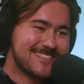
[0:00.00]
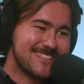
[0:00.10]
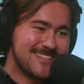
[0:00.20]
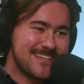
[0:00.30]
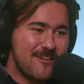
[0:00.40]

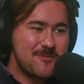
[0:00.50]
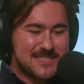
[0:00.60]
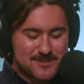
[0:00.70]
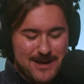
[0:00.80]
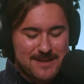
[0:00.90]
it's the
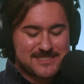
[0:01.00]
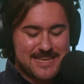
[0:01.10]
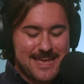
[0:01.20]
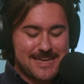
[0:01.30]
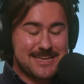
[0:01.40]
government's way of
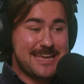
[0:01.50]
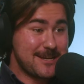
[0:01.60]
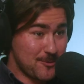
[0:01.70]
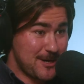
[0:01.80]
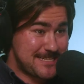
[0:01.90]
saying,
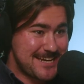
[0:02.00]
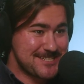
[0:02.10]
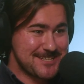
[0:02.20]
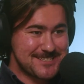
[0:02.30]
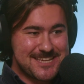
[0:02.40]
in
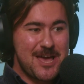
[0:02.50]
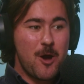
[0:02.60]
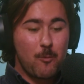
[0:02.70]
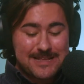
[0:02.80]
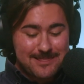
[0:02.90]
quotations,
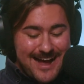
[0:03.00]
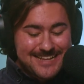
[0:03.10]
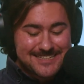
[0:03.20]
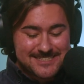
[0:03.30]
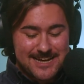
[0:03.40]
we
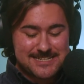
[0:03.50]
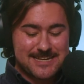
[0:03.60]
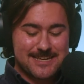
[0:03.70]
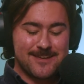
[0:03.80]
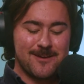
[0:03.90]
like this
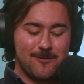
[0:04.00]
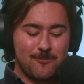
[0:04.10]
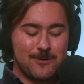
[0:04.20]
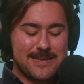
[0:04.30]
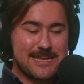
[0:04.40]
idea,
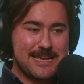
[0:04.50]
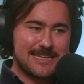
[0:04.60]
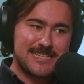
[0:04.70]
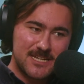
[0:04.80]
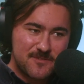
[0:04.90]
we
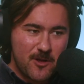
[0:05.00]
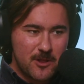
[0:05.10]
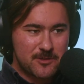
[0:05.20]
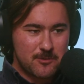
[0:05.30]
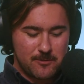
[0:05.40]
intend to
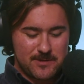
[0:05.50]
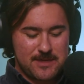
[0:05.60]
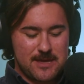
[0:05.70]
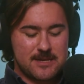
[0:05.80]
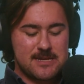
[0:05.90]
follow through with
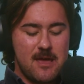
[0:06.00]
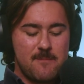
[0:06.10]
it,